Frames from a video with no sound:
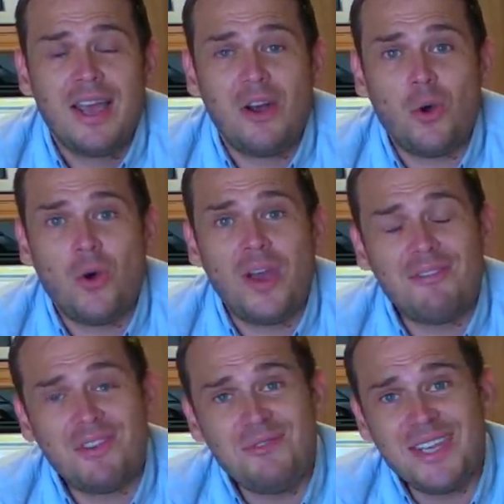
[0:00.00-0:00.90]
Or
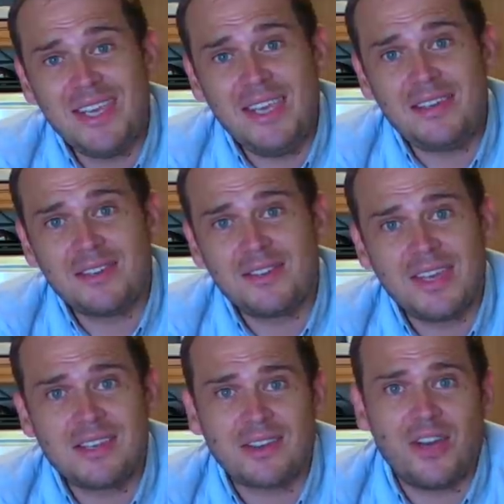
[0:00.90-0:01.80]
if you need
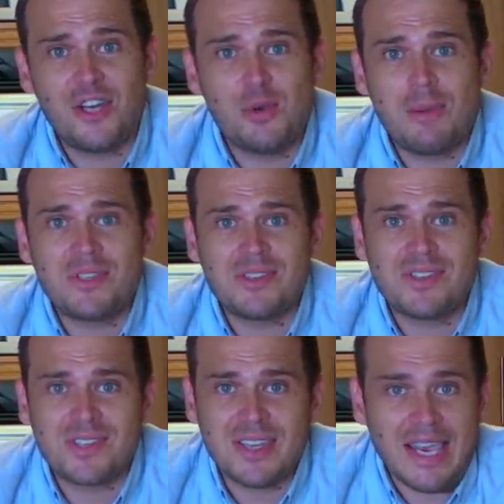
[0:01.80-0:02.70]
things like a new Amazon
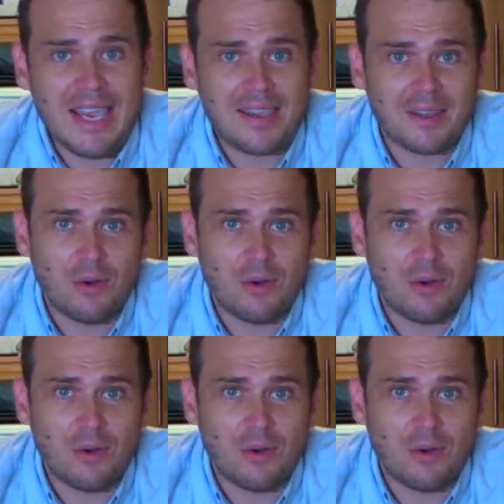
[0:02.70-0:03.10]
stick,